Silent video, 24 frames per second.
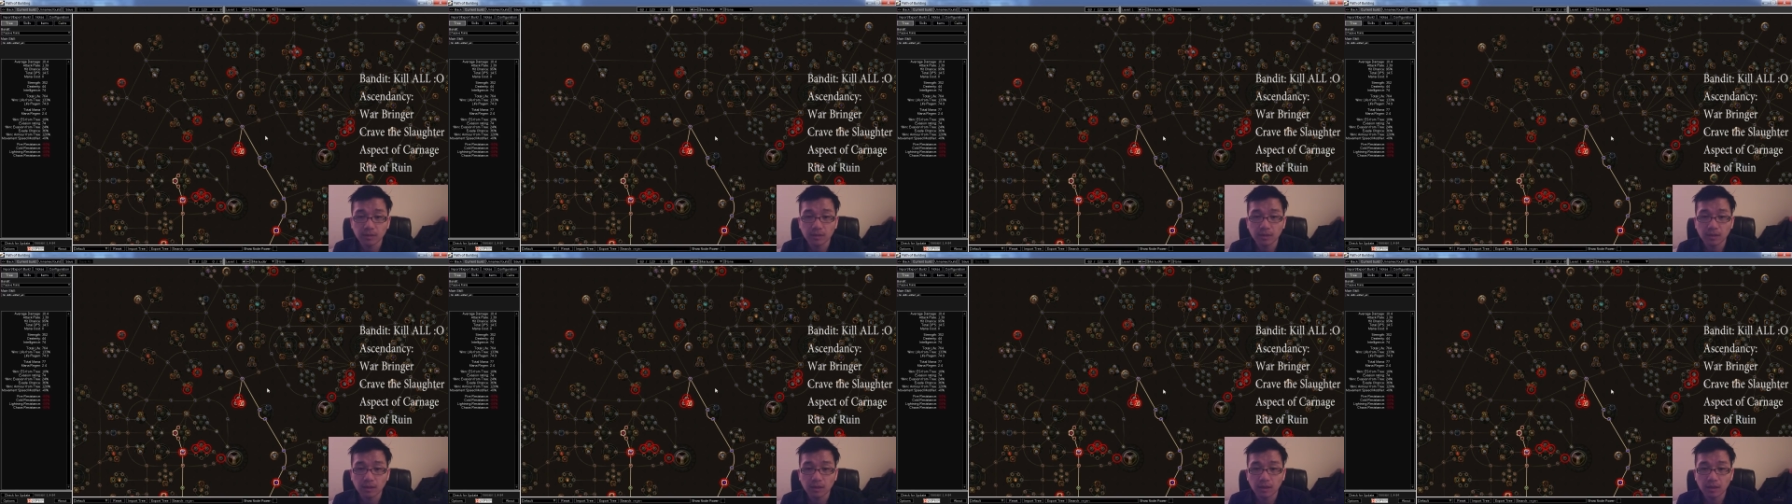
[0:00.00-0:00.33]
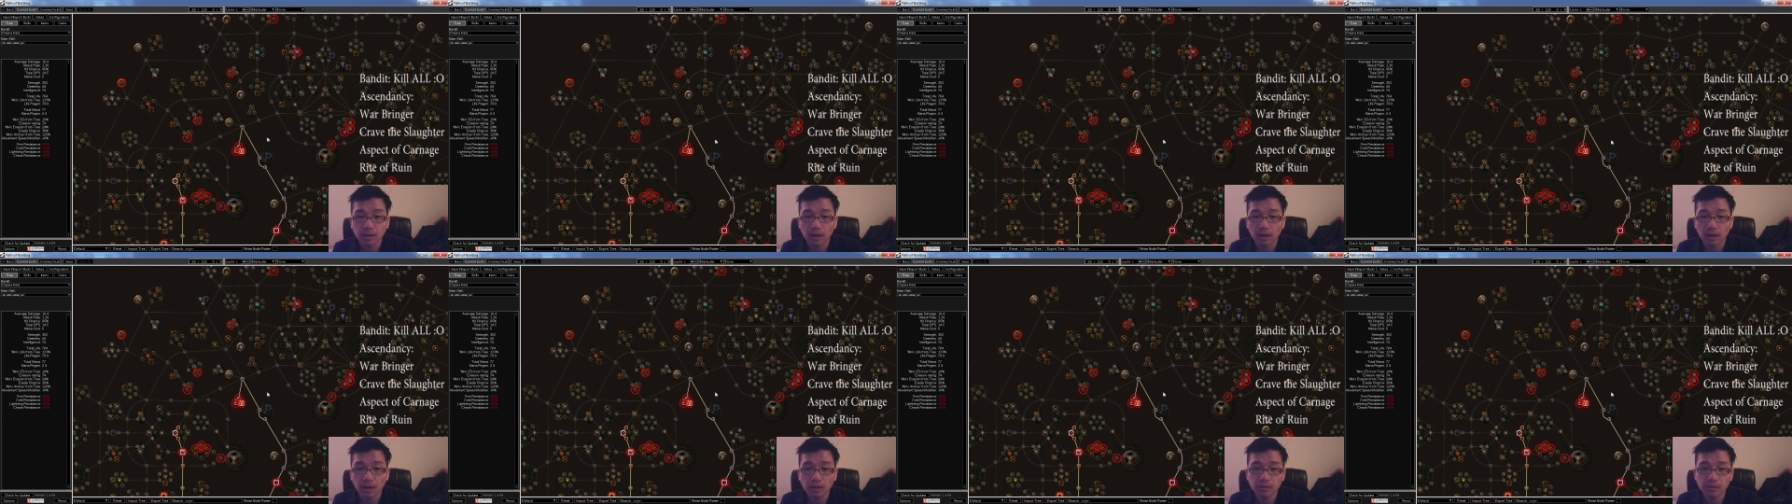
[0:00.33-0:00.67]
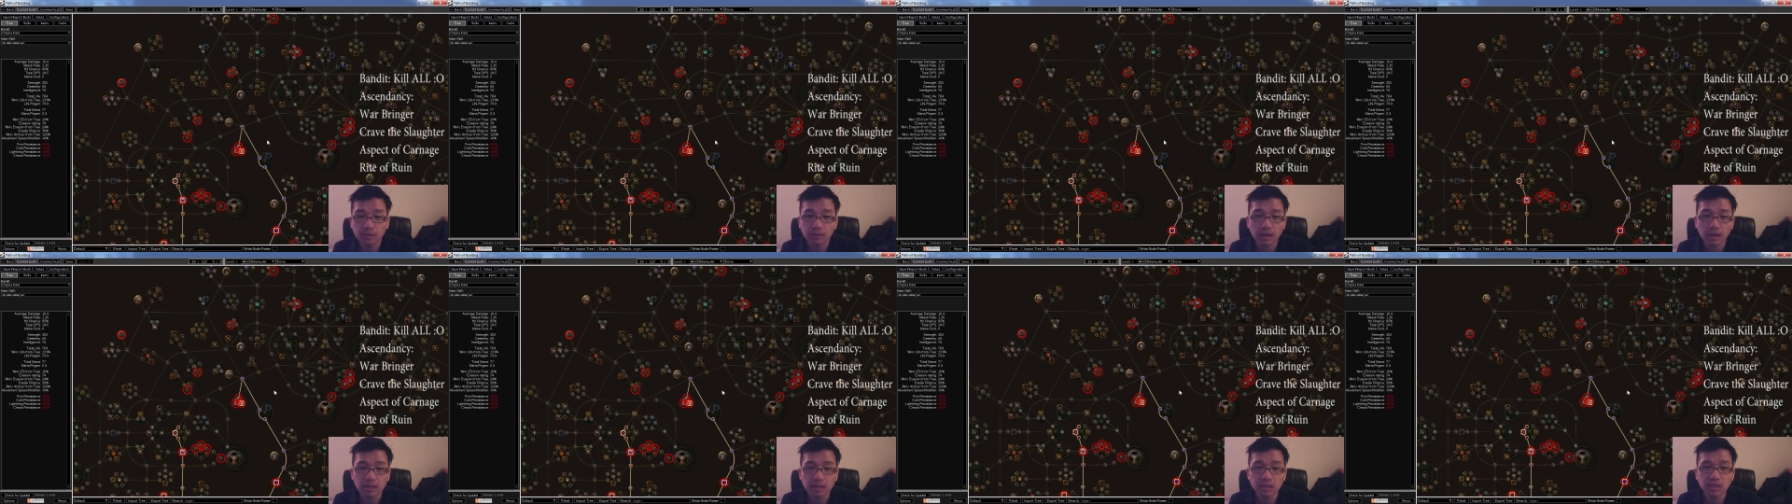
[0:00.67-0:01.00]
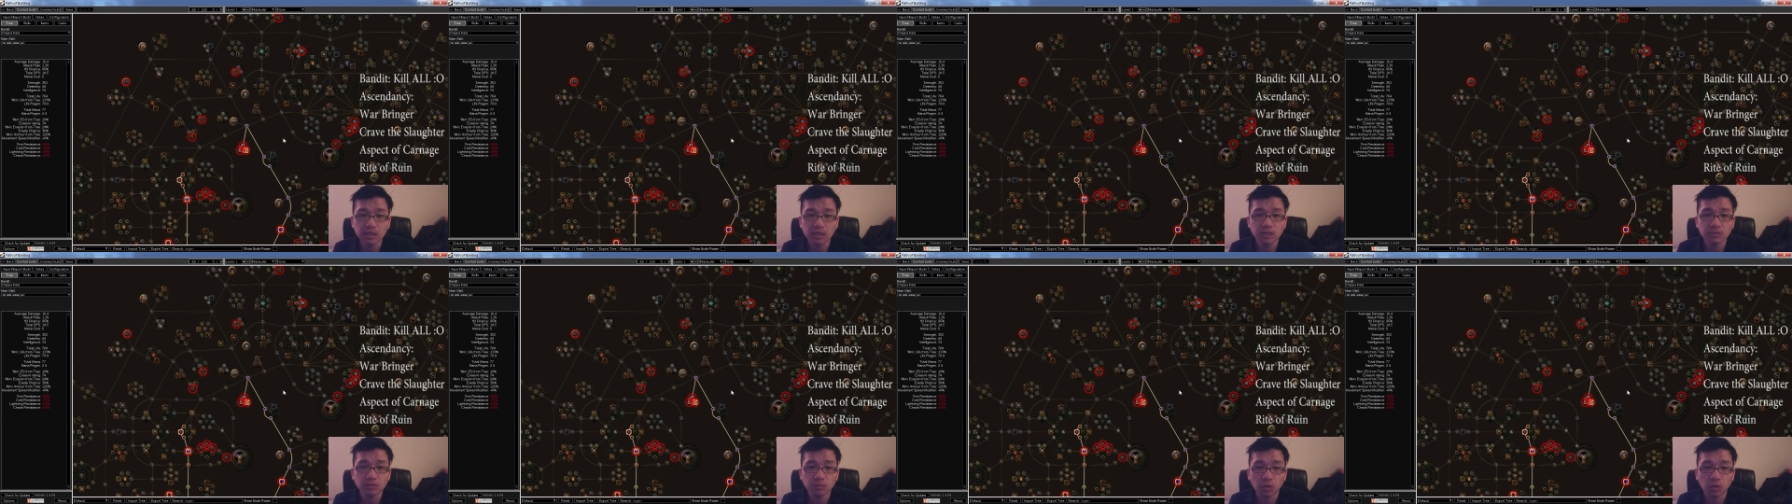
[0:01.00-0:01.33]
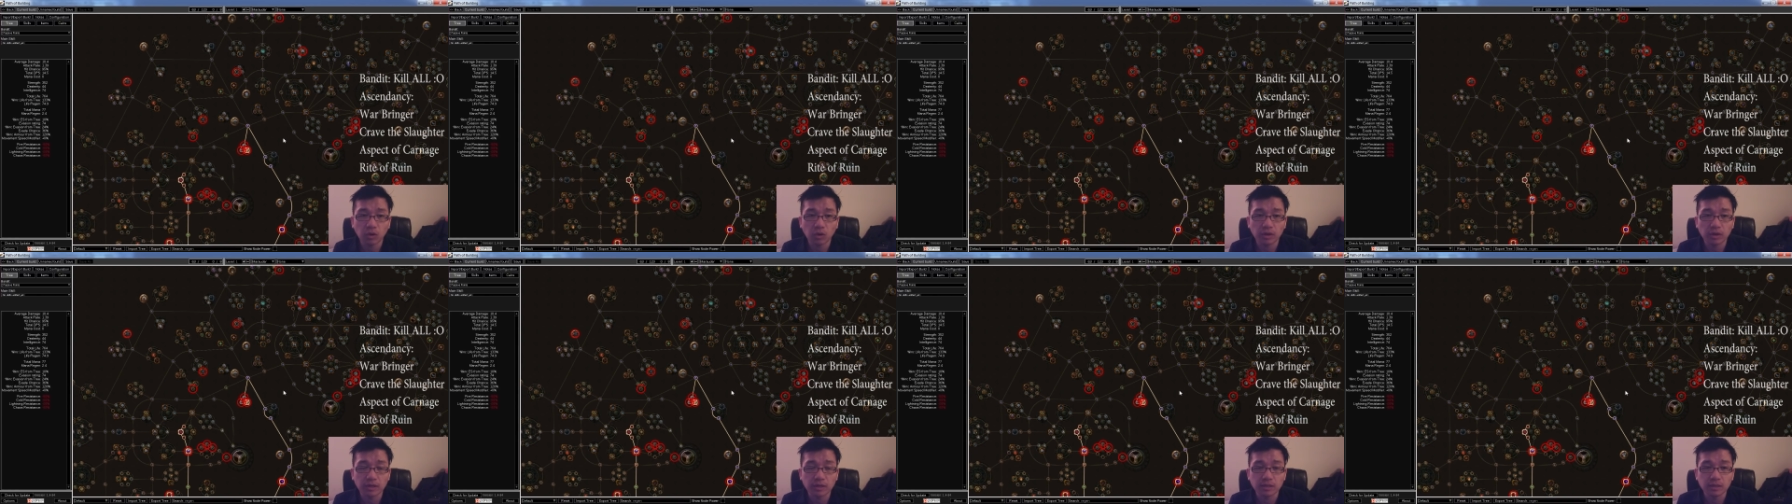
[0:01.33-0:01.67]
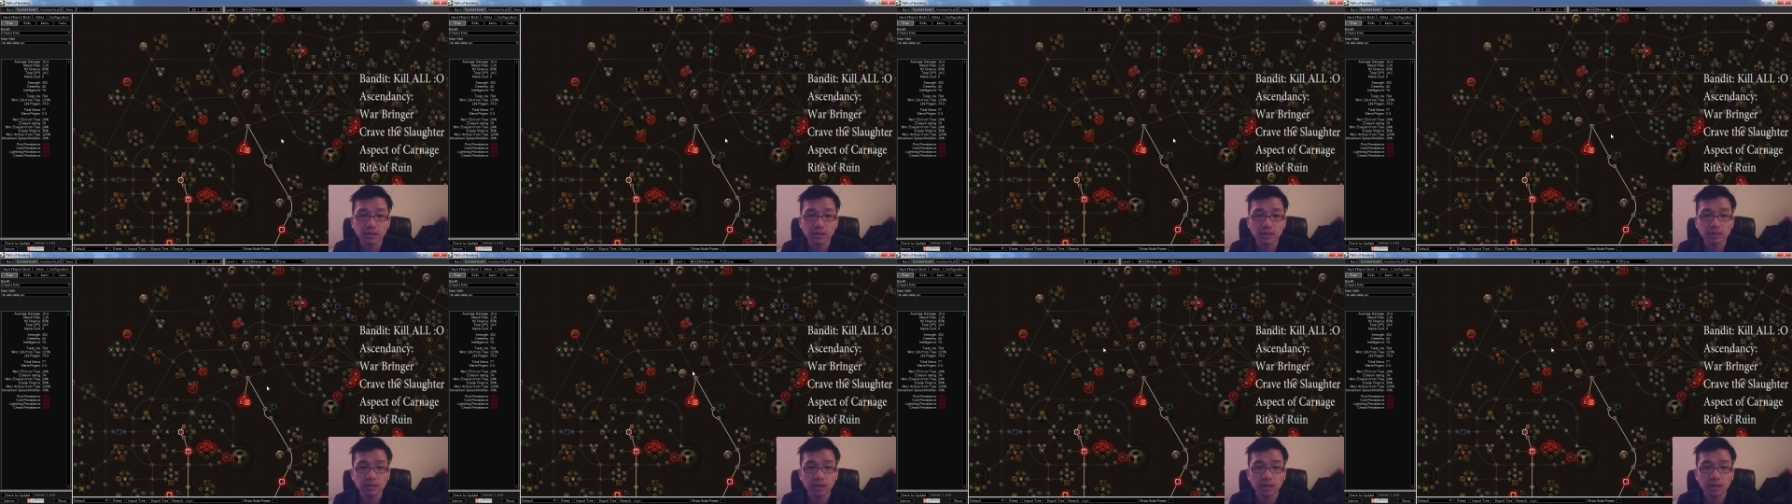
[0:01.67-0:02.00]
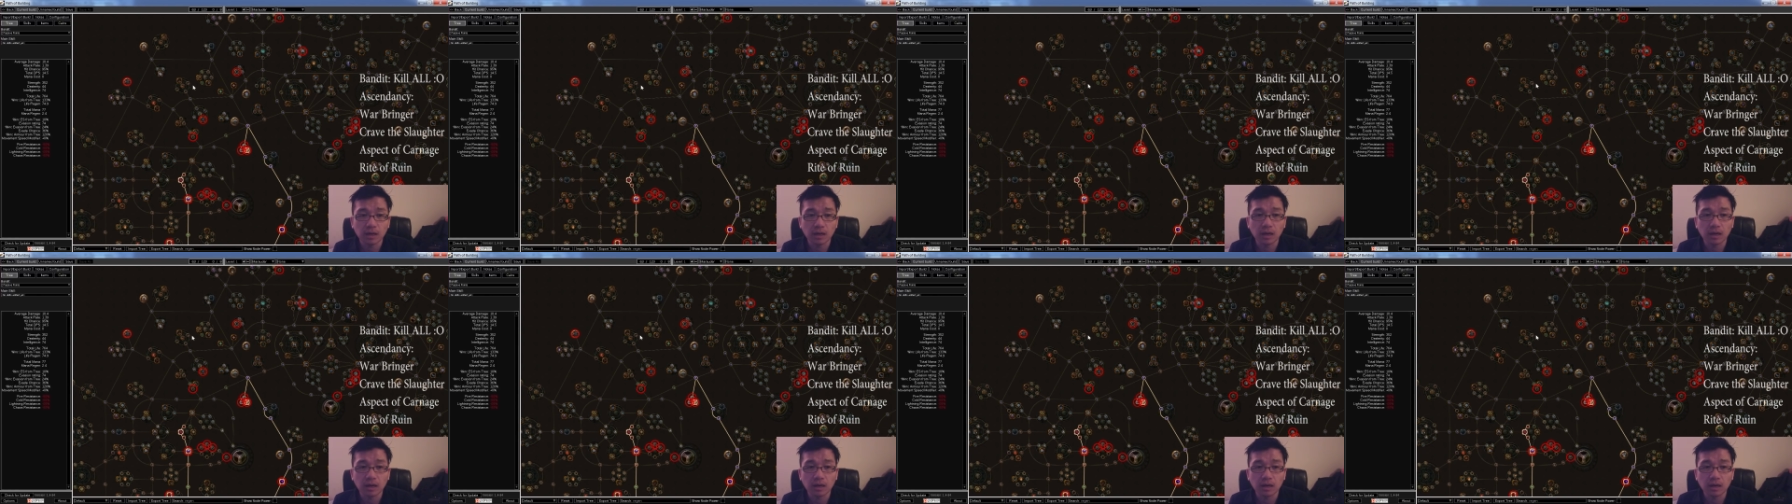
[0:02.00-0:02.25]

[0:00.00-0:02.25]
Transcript: And at this point, uh,